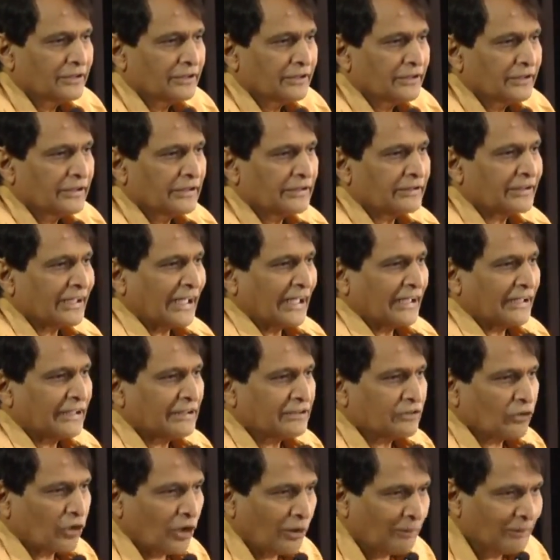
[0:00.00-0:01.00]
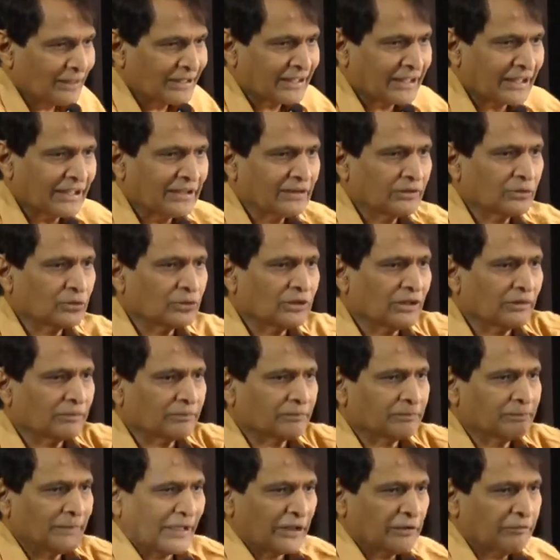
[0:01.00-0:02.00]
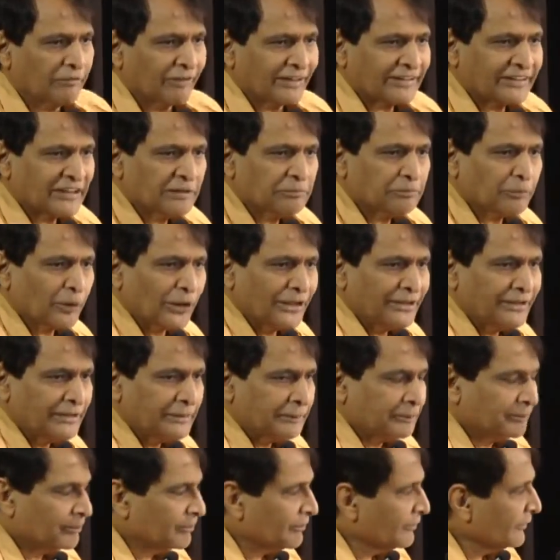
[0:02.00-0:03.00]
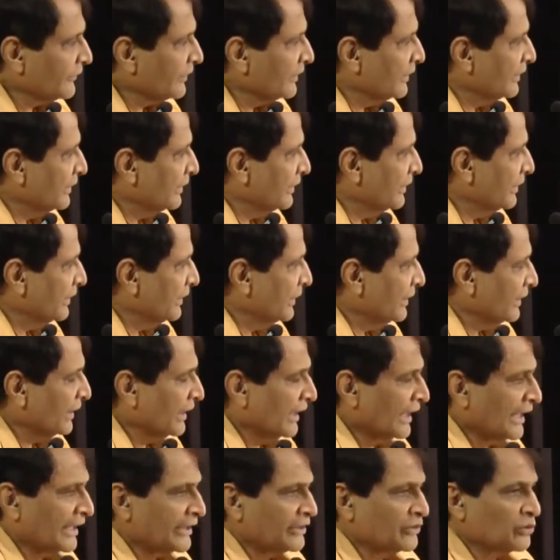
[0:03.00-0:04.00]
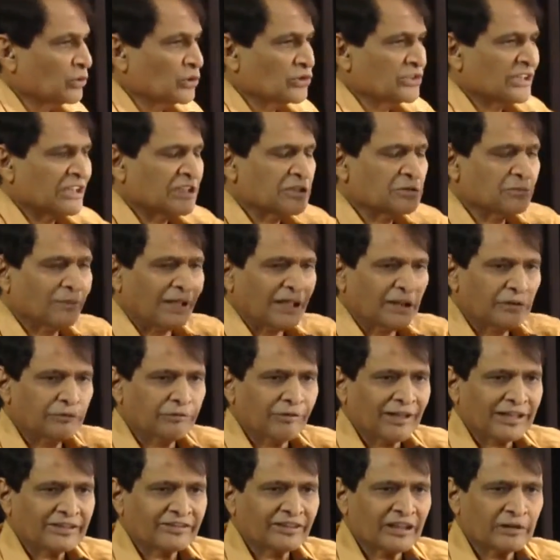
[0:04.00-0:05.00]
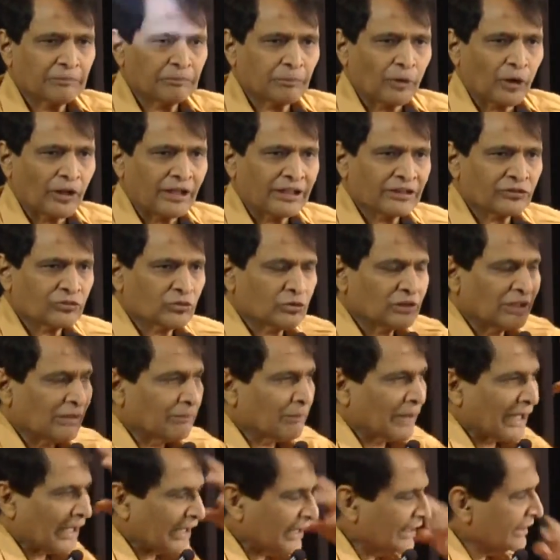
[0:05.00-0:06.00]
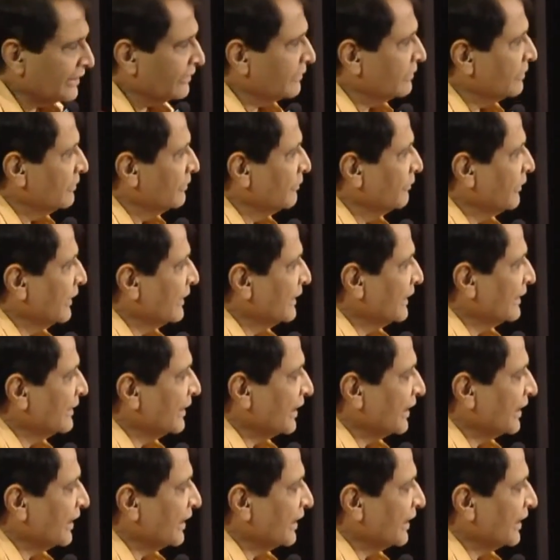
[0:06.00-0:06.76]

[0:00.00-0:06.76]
It carries raw material to the manufacturing point and uses manufactured products to the market where there's